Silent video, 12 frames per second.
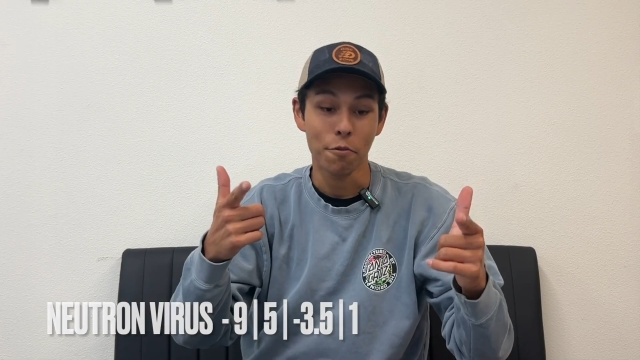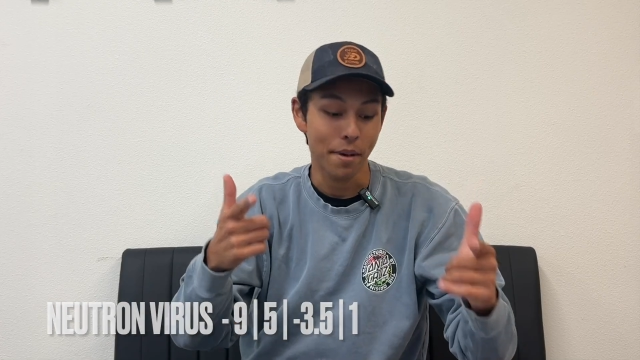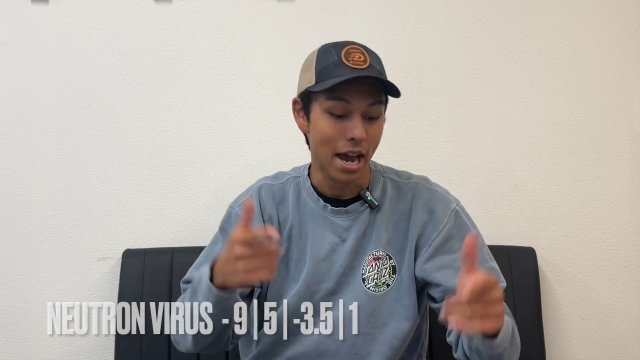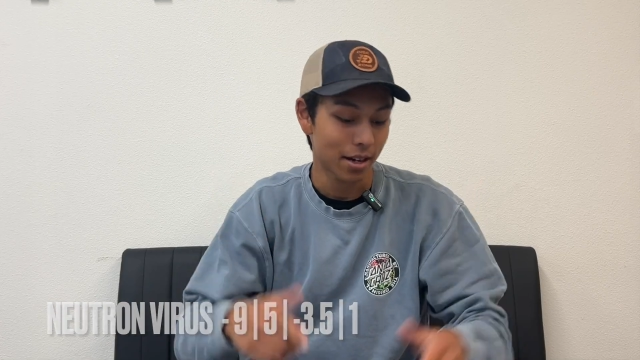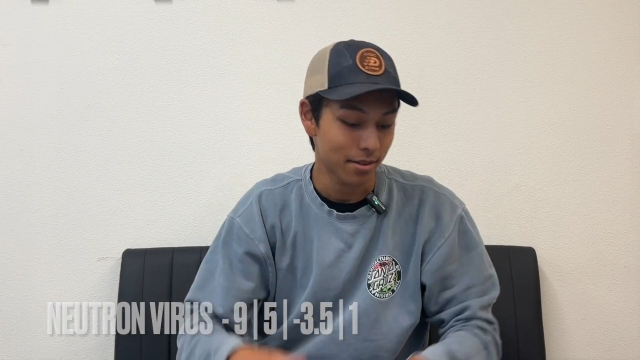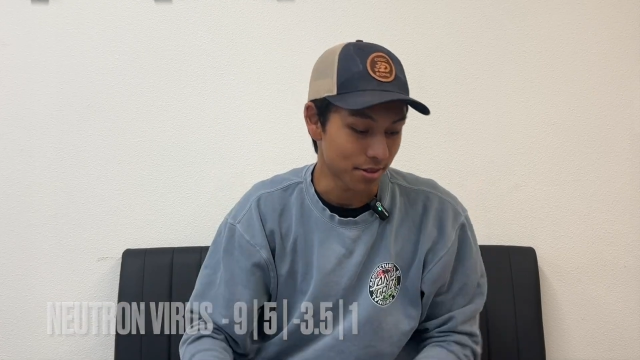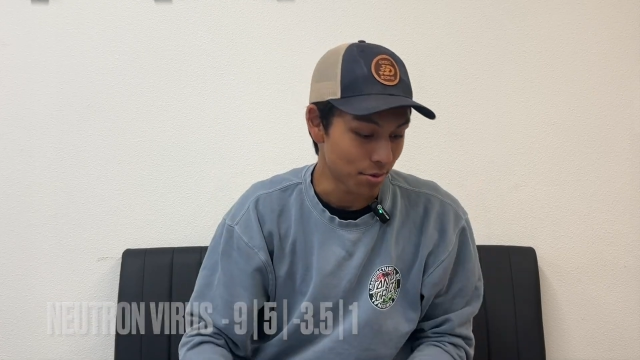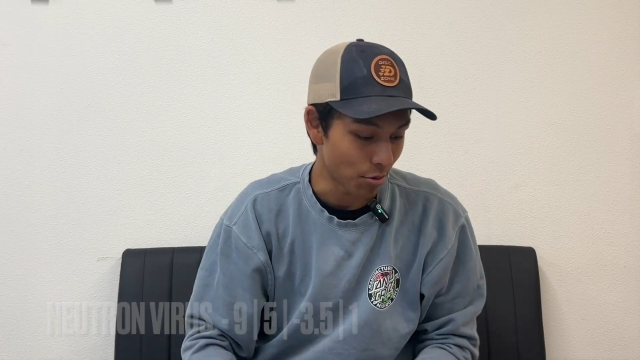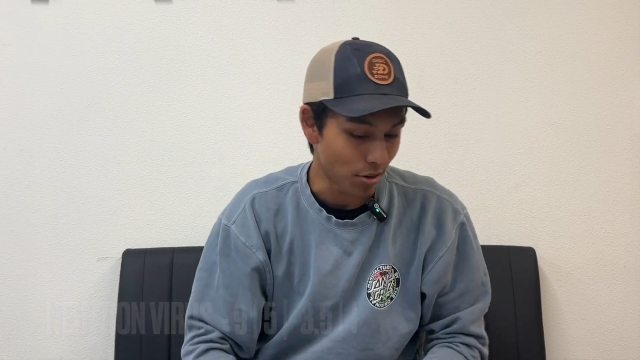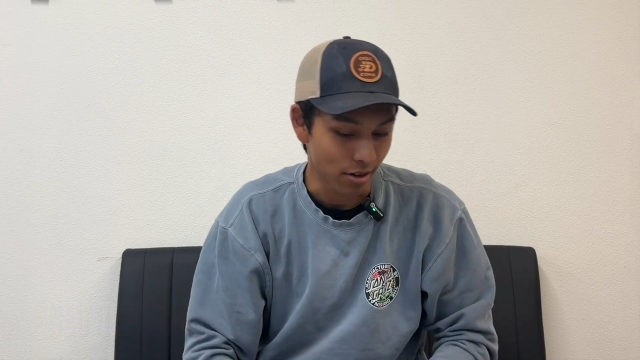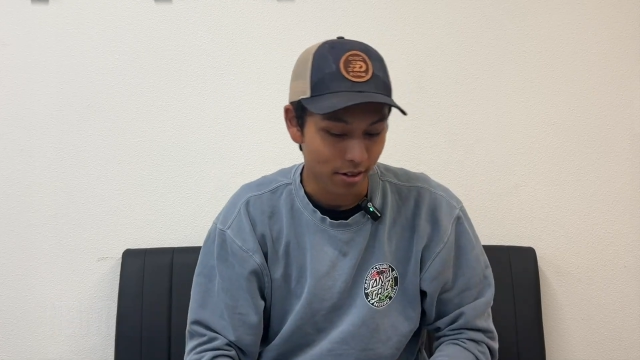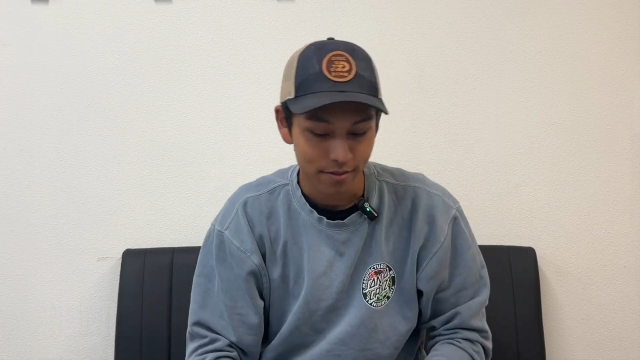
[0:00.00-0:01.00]
packed this
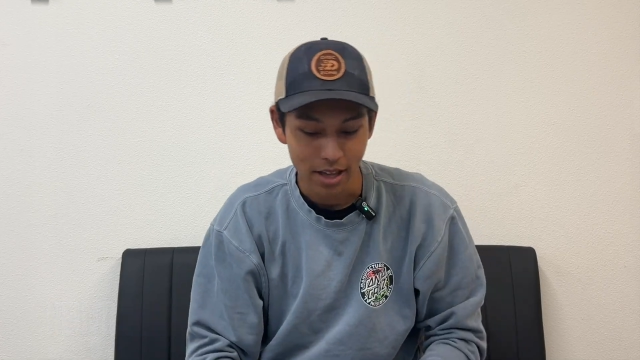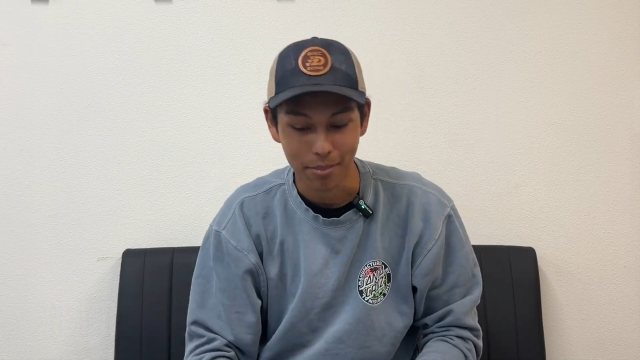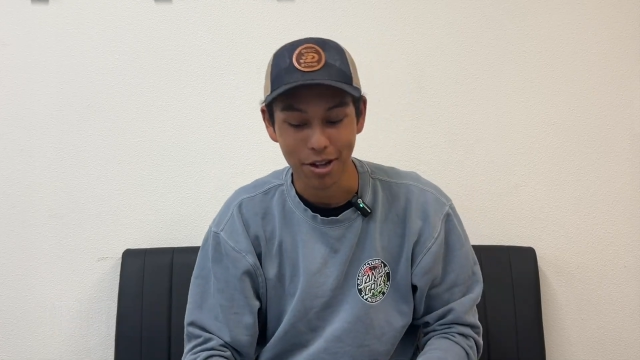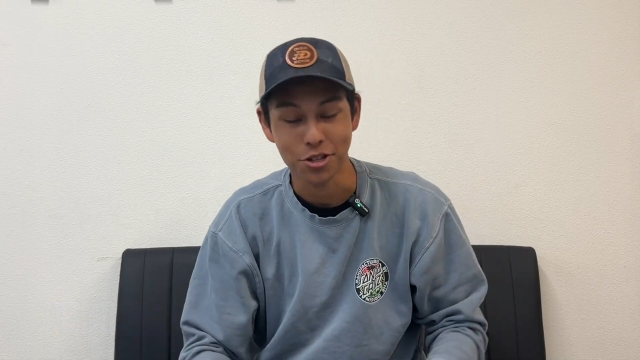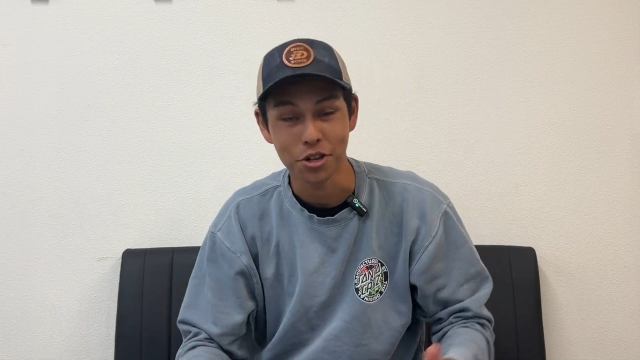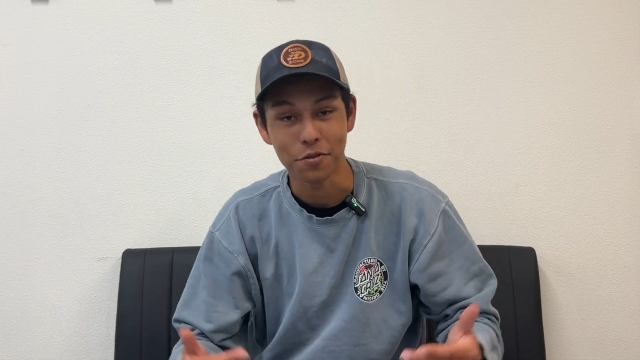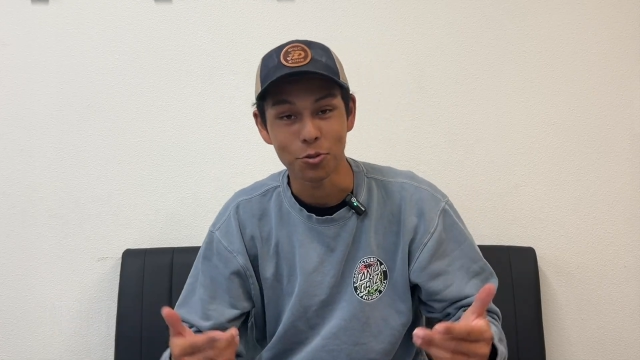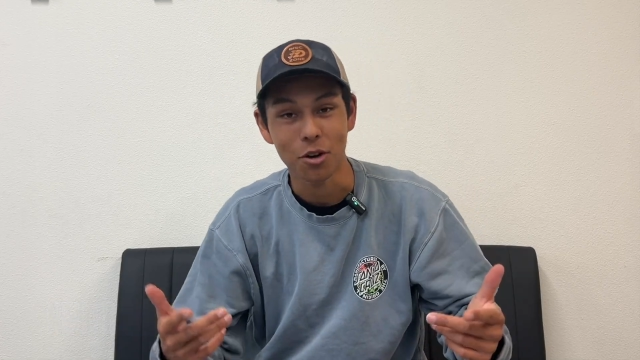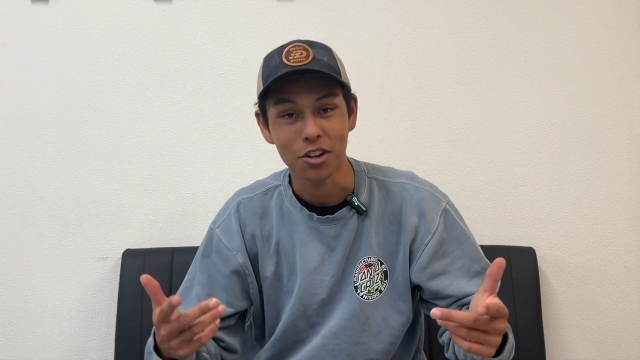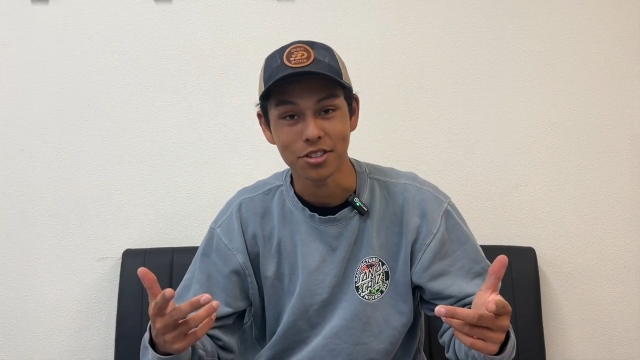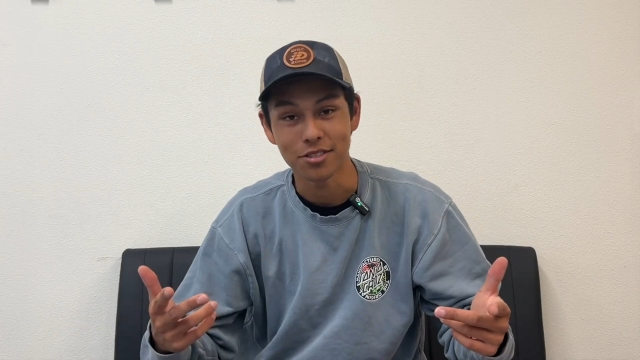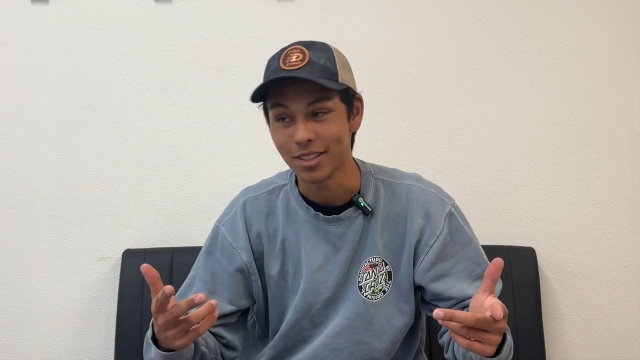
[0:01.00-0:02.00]
order, I'm not sure if you
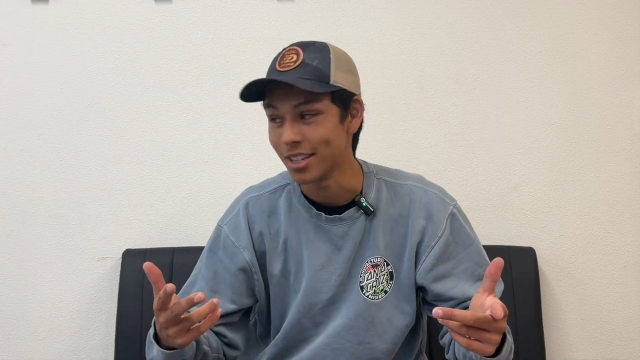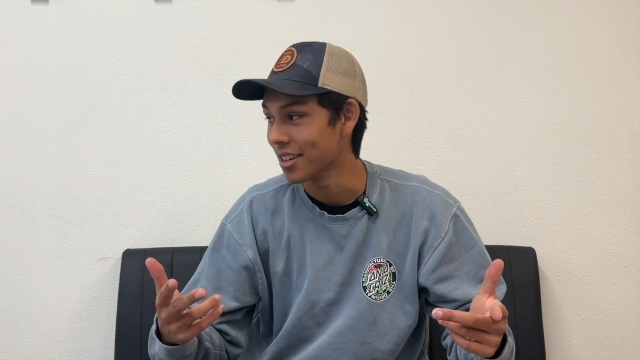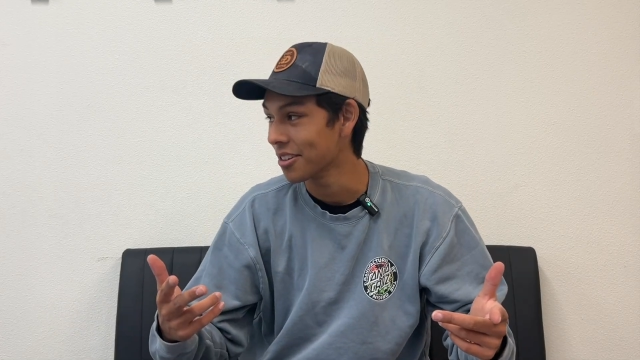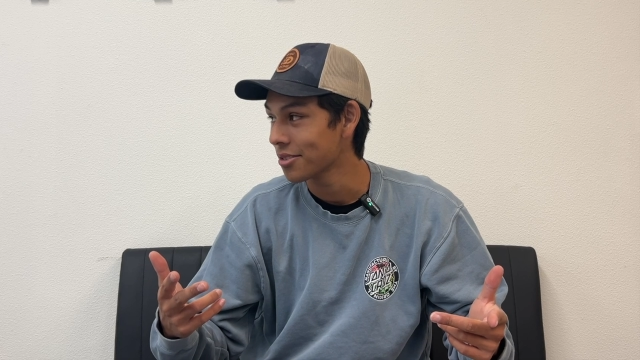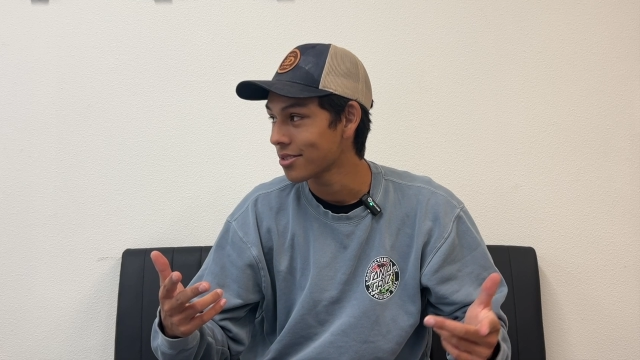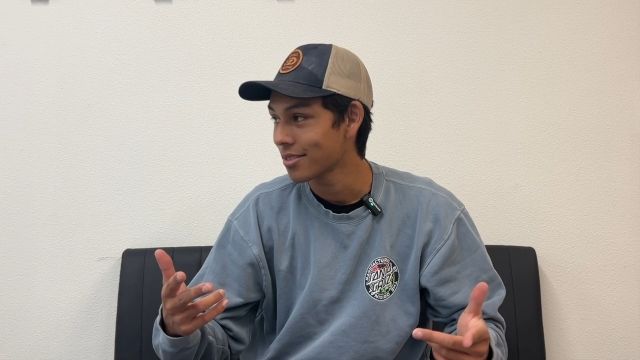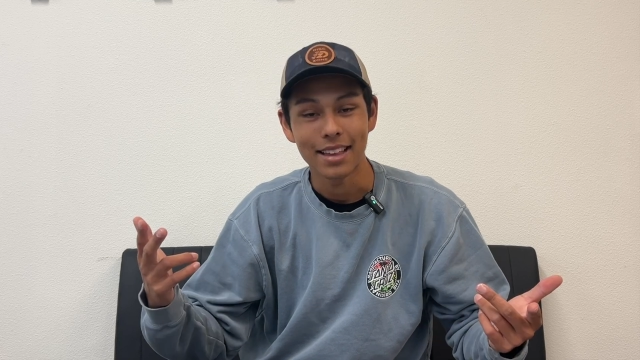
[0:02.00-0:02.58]
watched the videos.